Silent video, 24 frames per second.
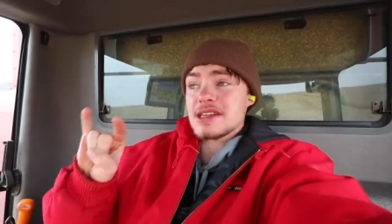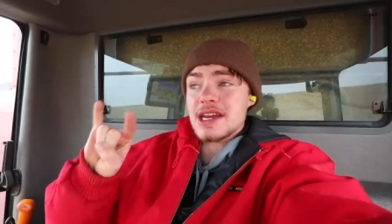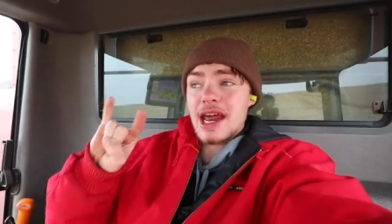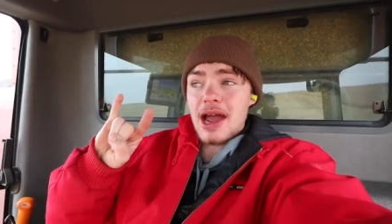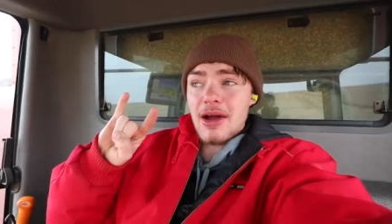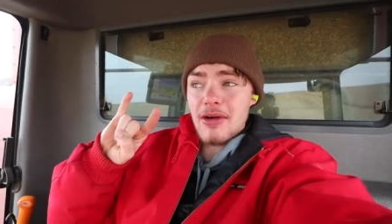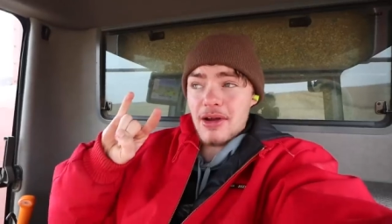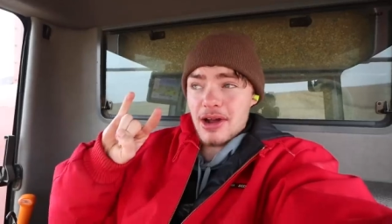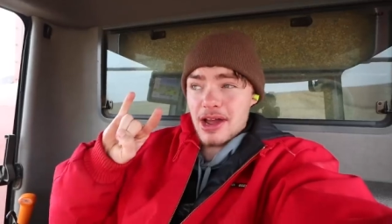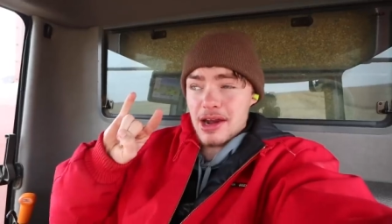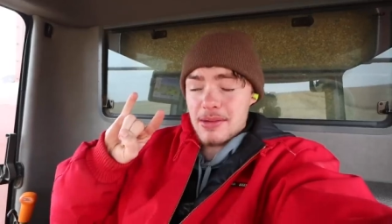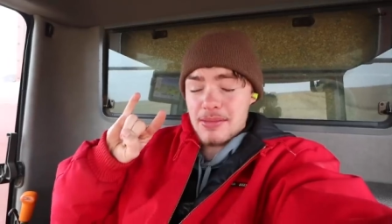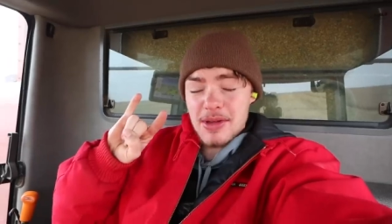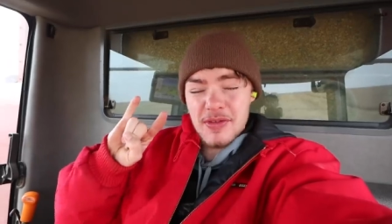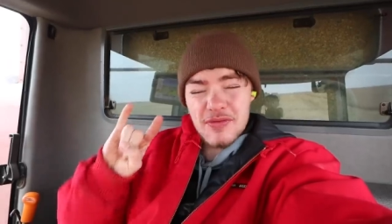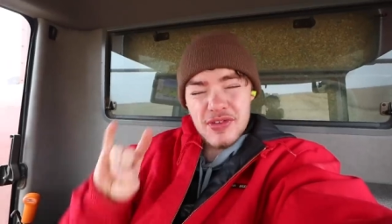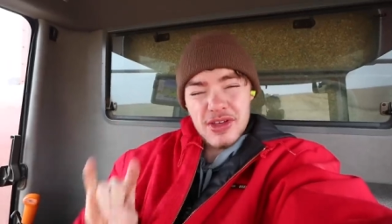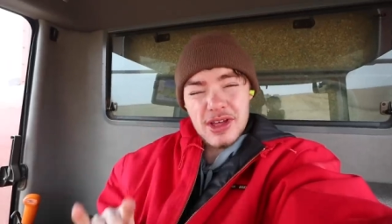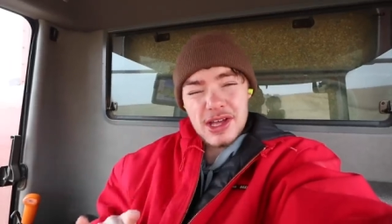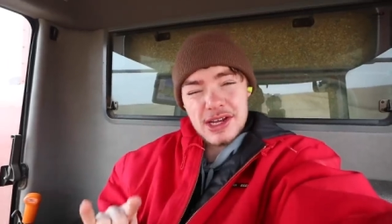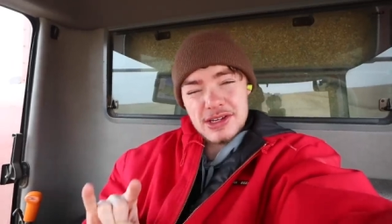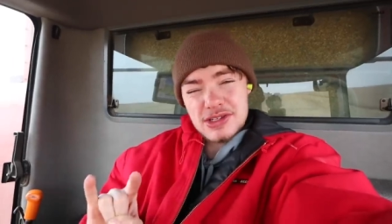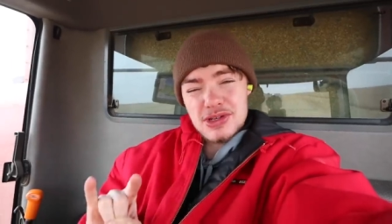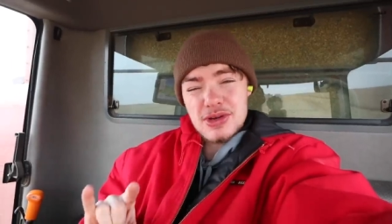so now we're going to be
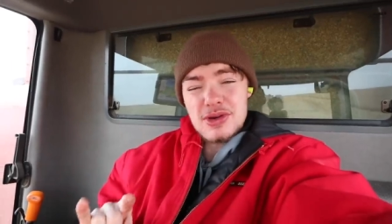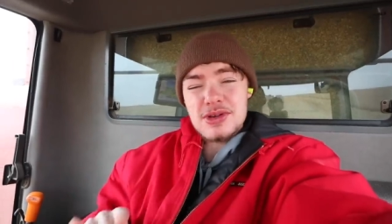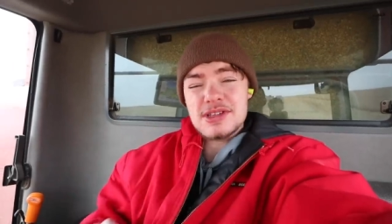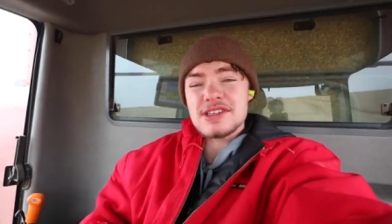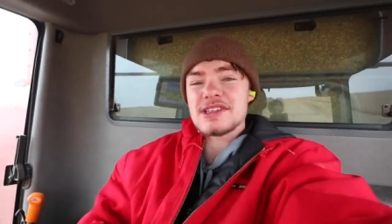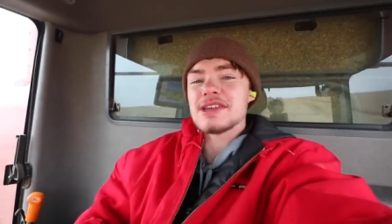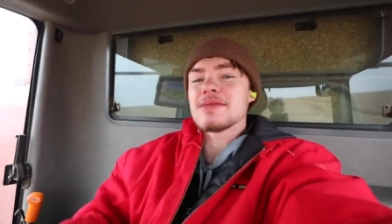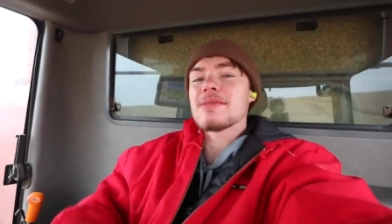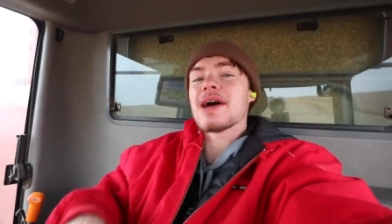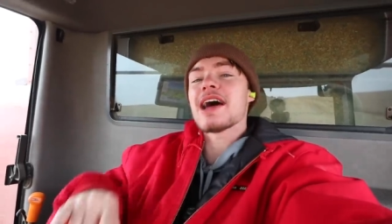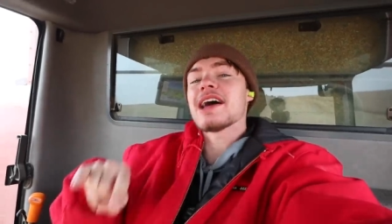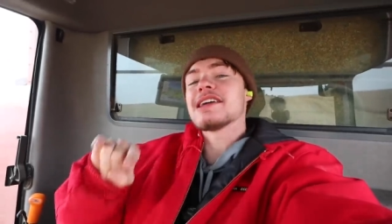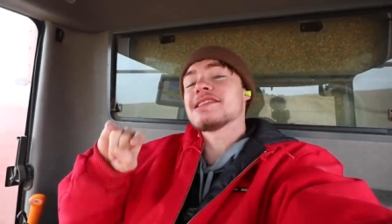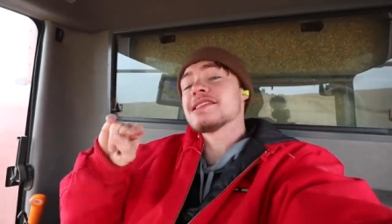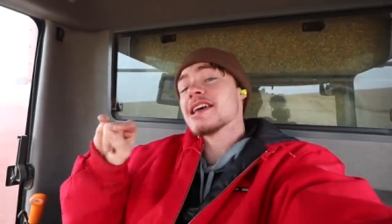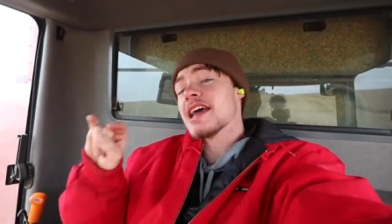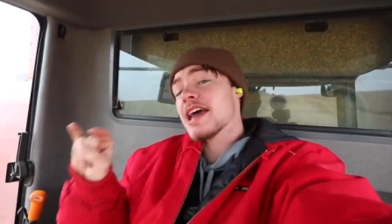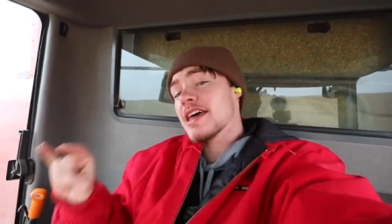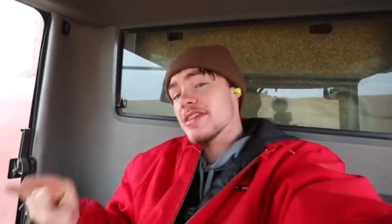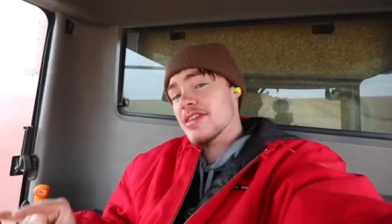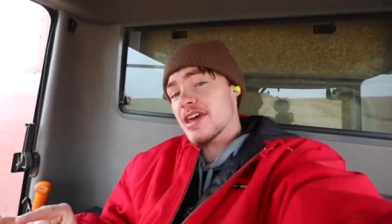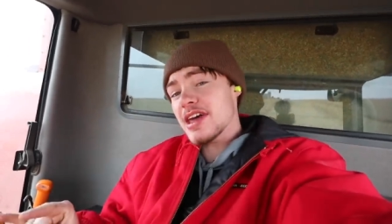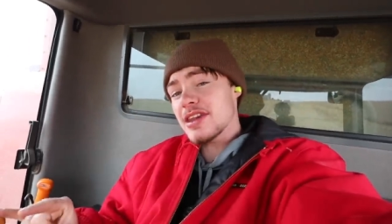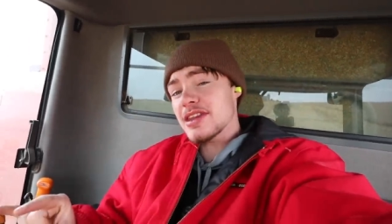filling two semis,
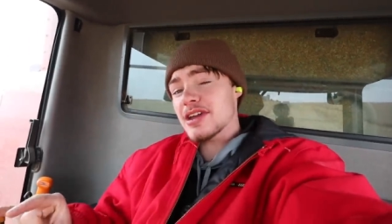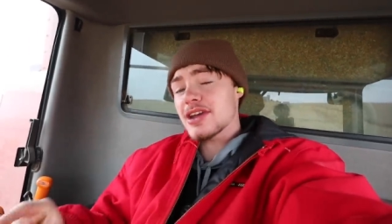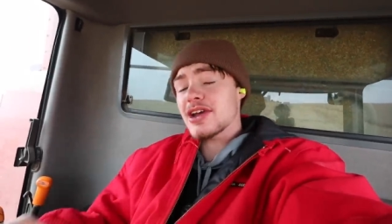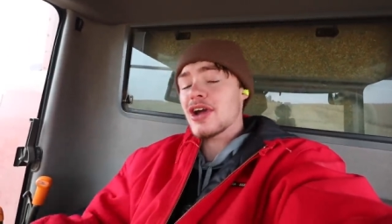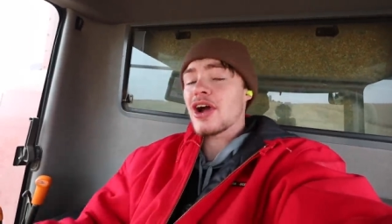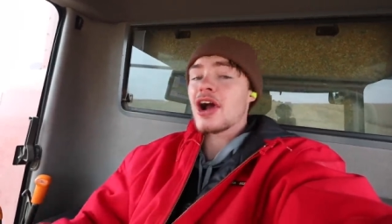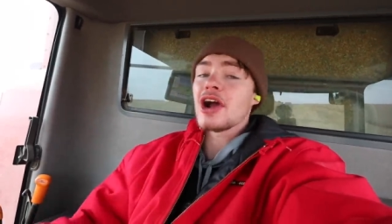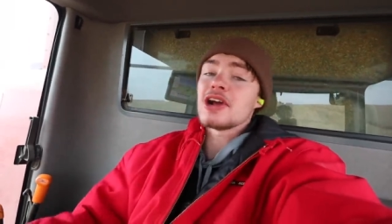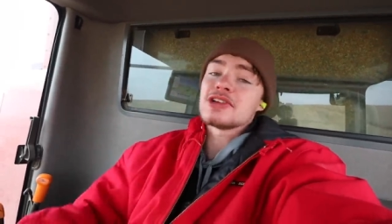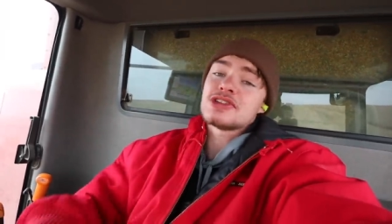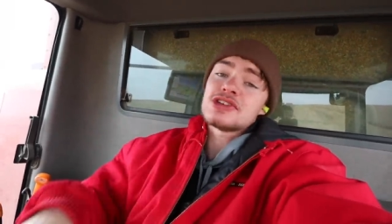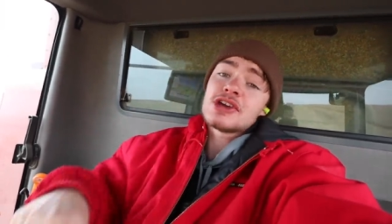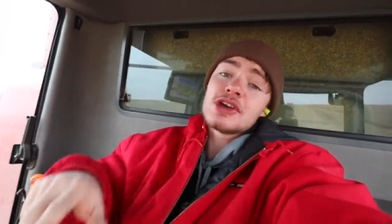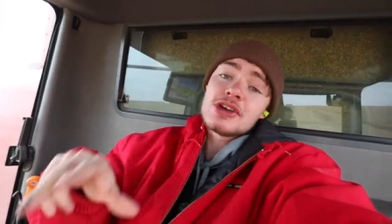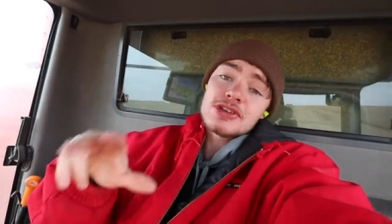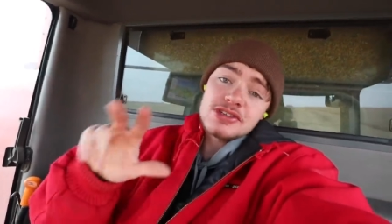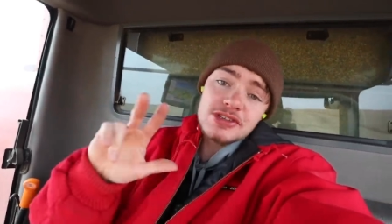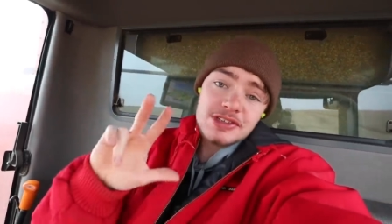then the carts.